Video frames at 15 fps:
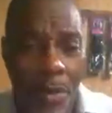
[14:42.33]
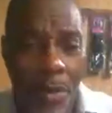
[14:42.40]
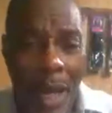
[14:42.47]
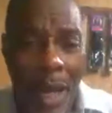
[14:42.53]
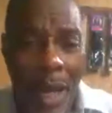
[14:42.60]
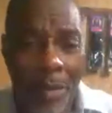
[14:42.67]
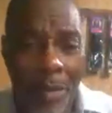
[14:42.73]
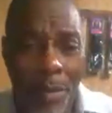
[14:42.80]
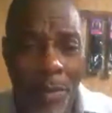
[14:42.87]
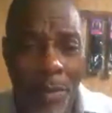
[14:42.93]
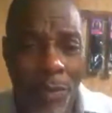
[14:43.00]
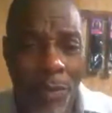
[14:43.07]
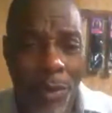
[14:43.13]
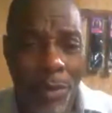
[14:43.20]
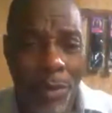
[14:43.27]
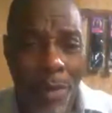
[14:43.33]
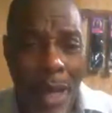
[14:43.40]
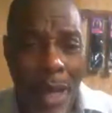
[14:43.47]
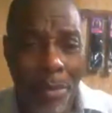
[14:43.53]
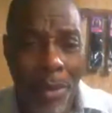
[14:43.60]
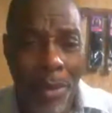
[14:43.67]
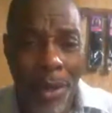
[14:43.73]
for Black America
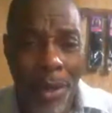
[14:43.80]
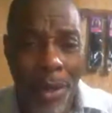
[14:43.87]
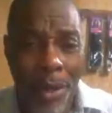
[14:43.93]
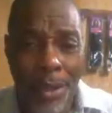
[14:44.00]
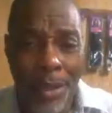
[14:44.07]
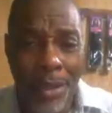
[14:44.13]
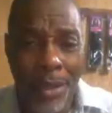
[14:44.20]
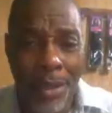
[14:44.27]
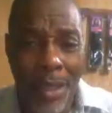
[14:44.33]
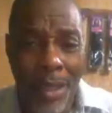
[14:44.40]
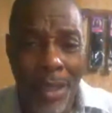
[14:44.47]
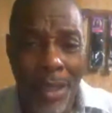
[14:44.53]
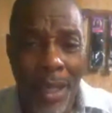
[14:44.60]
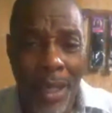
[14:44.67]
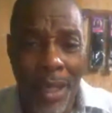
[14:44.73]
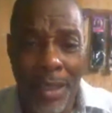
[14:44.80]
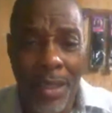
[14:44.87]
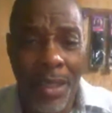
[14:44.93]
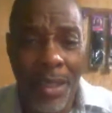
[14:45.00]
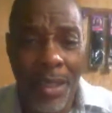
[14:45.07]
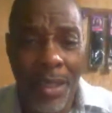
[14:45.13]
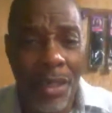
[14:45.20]
thing still giving
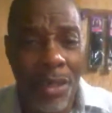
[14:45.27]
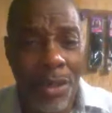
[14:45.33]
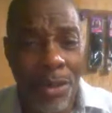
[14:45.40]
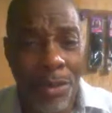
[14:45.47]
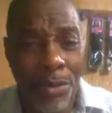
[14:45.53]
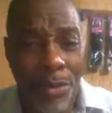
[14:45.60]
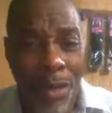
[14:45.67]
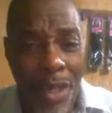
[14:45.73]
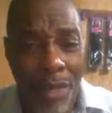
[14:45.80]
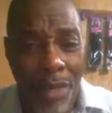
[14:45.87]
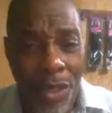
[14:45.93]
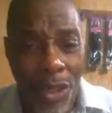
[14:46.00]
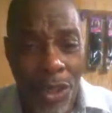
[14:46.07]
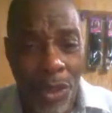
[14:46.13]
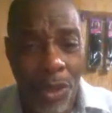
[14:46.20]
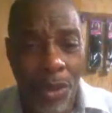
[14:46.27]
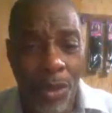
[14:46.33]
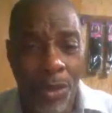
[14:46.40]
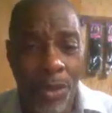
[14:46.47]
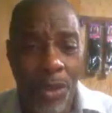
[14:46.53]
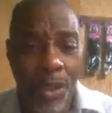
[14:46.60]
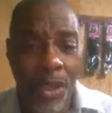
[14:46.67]
shows. Okay, you
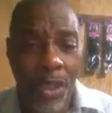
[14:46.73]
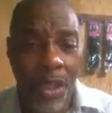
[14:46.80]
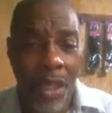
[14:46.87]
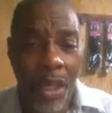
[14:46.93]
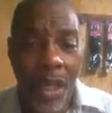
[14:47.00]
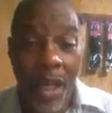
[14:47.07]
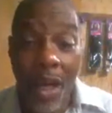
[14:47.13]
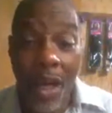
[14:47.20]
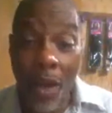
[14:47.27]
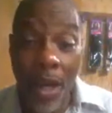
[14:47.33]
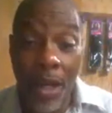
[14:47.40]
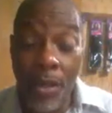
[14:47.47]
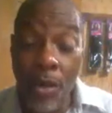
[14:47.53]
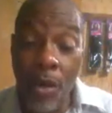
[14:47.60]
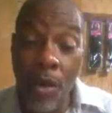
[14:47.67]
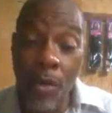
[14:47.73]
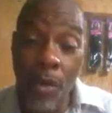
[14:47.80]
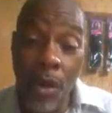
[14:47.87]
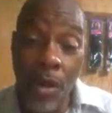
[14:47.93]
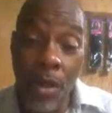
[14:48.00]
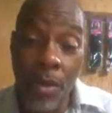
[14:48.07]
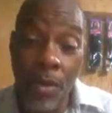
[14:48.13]
know what, Roland
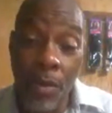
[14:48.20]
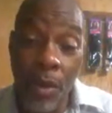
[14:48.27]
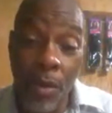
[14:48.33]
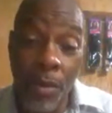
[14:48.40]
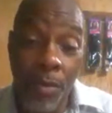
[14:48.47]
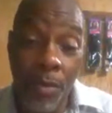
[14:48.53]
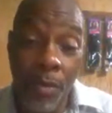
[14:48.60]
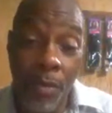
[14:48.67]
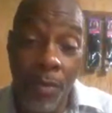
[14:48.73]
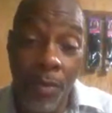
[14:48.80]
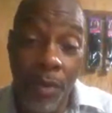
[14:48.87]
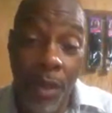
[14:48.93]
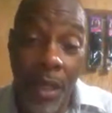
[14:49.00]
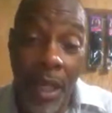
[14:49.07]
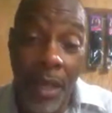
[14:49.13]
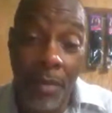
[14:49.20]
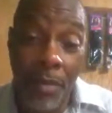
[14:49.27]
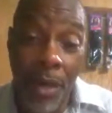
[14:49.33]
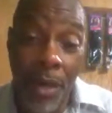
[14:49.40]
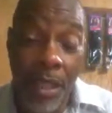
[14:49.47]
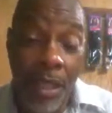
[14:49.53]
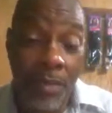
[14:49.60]
Martin, even on the show,
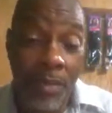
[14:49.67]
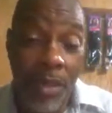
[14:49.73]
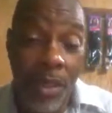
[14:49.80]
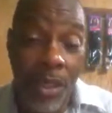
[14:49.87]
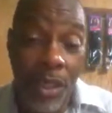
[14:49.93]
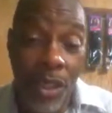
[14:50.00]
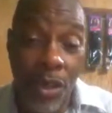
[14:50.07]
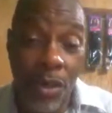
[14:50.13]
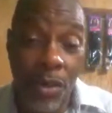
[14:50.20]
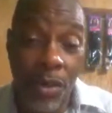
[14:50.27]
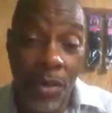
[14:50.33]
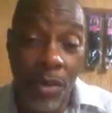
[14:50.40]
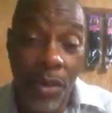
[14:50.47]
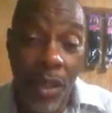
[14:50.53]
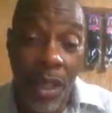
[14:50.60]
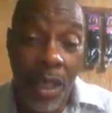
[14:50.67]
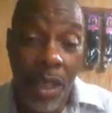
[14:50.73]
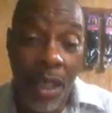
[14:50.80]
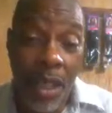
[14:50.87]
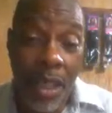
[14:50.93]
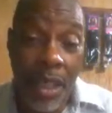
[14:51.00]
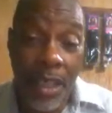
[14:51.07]
he's there saying, look,
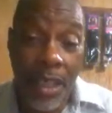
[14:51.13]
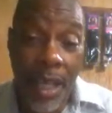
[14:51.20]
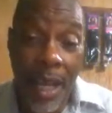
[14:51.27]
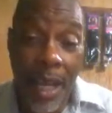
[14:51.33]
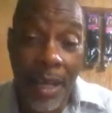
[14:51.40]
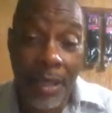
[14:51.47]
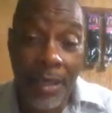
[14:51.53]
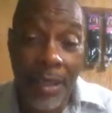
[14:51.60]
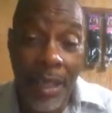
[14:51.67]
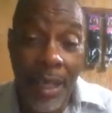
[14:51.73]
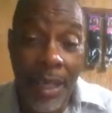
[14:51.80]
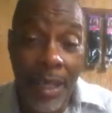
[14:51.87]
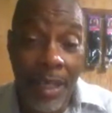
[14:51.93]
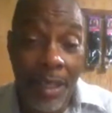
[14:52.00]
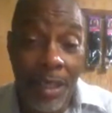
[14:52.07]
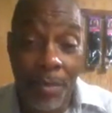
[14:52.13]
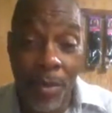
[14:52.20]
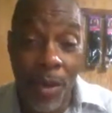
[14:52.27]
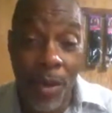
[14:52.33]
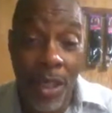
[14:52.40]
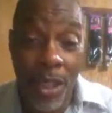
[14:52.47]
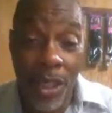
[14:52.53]
support the show, not being
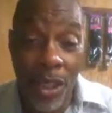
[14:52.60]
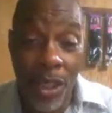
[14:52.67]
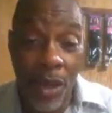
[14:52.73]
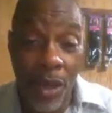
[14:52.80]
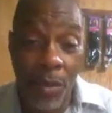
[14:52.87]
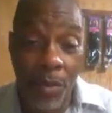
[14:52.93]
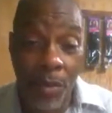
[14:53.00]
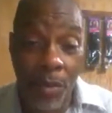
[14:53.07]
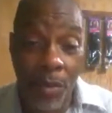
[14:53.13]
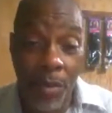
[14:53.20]
supported that well.